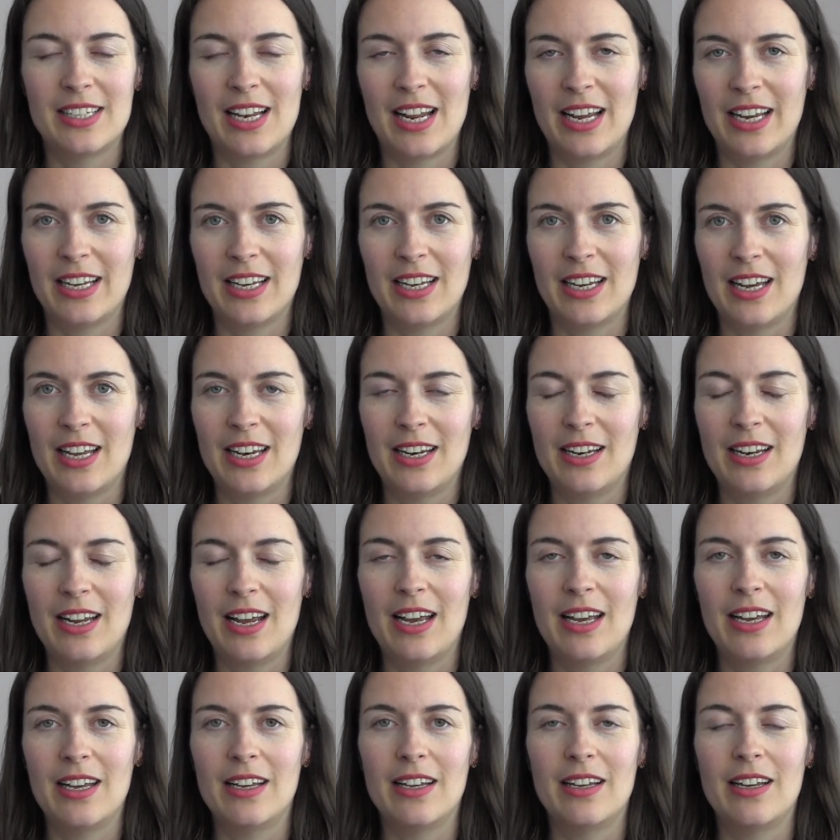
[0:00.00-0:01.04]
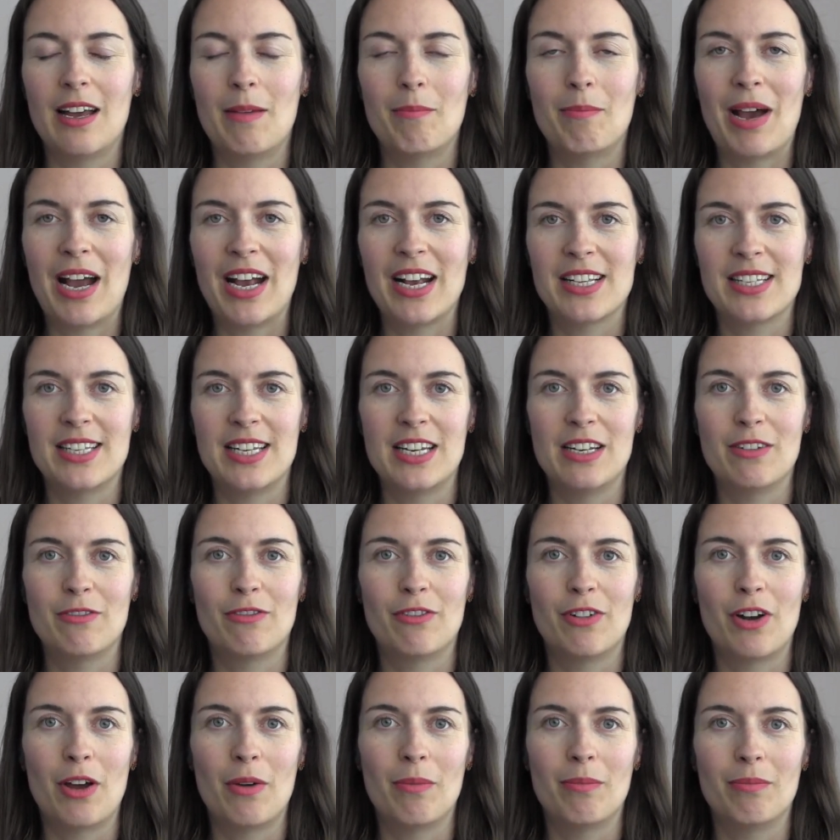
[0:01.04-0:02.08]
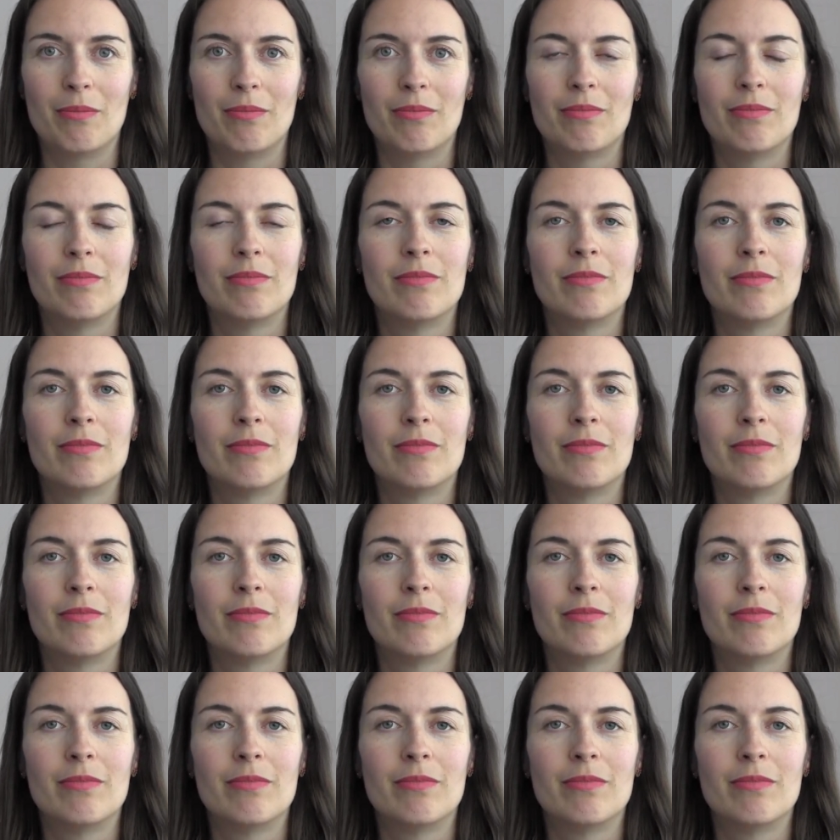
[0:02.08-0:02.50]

like a magazine from